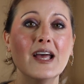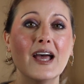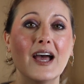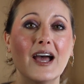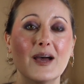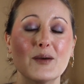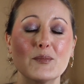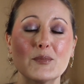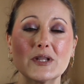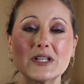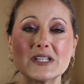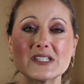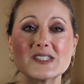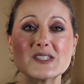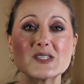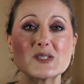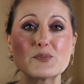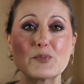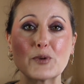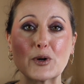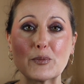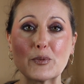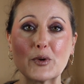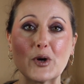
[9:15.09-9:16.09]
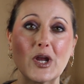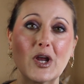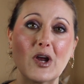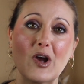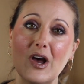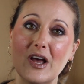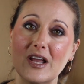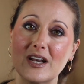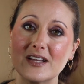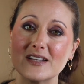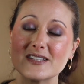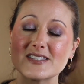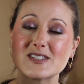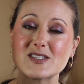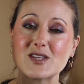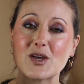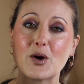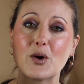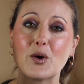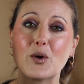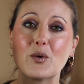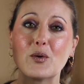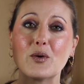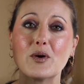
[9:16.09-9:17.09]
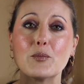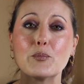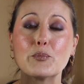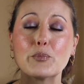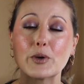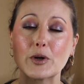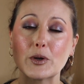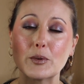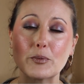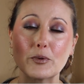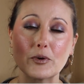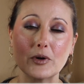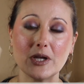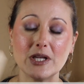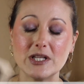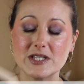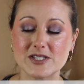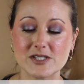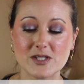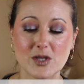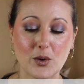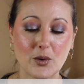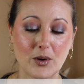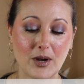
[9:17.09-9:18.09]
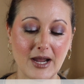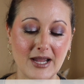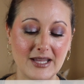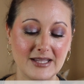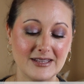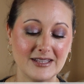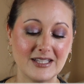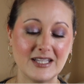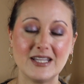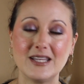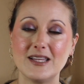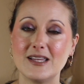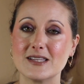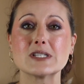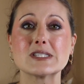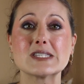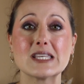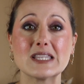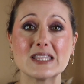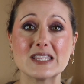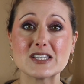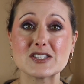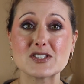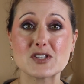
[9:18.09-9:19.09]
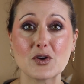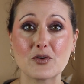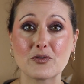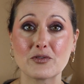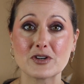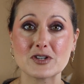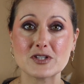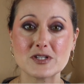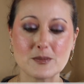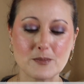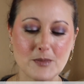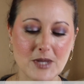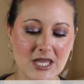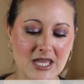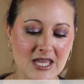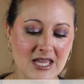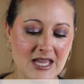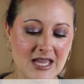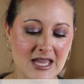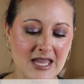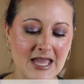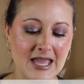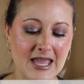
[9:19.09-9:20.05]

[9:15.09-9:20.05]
Um, this is Burberry Goddess. So Burberry so kindly sent this over to me,